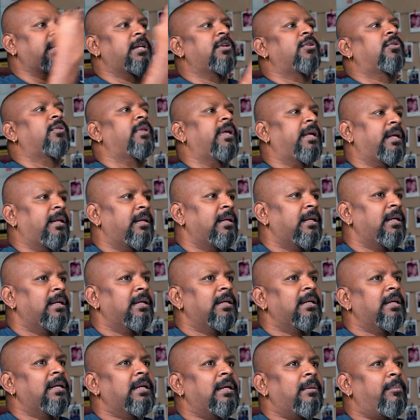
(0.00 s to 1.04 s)
into there.
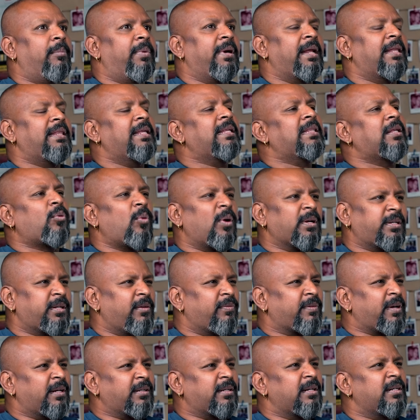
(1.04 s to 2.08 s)
But I think the quality of
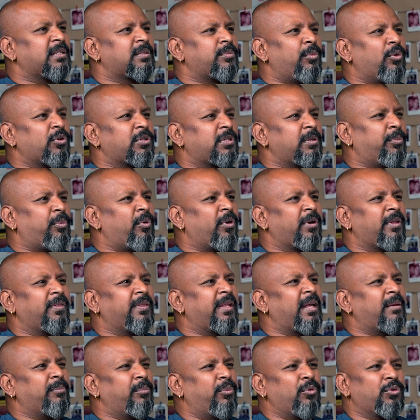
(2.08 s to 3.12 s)
content is most important
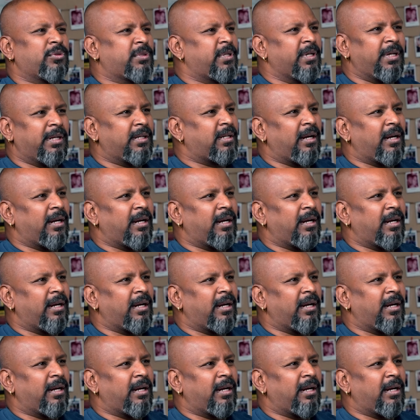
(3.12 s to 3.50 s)
than boosting it.